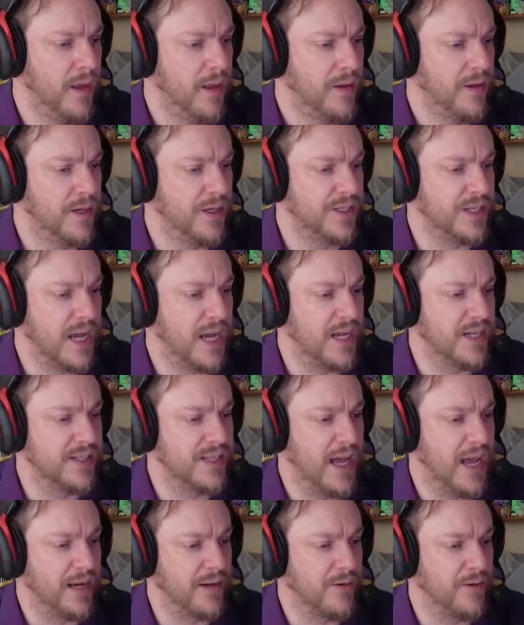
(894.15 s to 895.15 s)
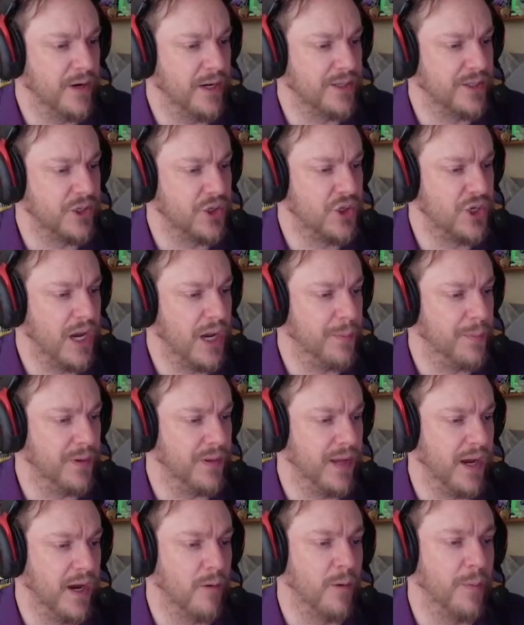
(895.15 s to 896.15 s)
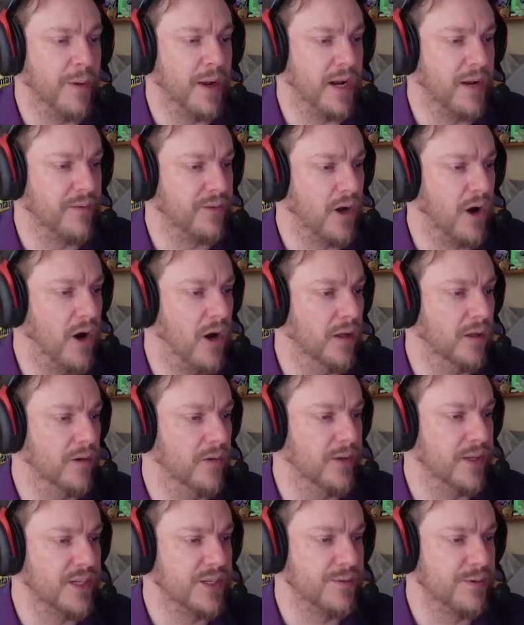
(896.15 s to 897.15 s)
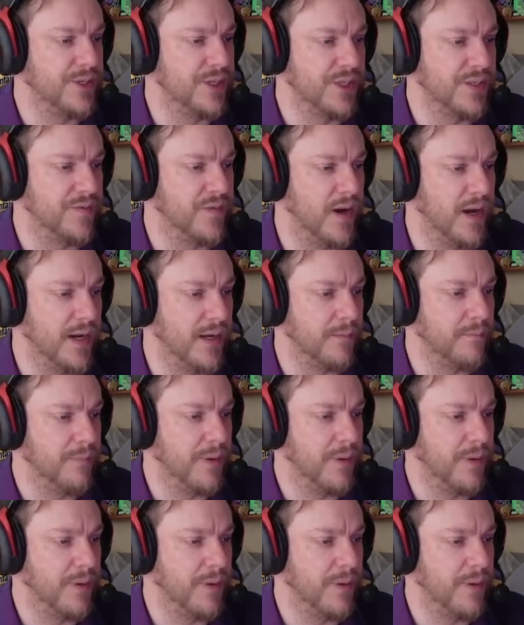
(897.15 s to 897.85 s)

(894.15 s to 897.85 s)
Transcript: because as that creates a shape in there, we might have to hollow this, which is fine.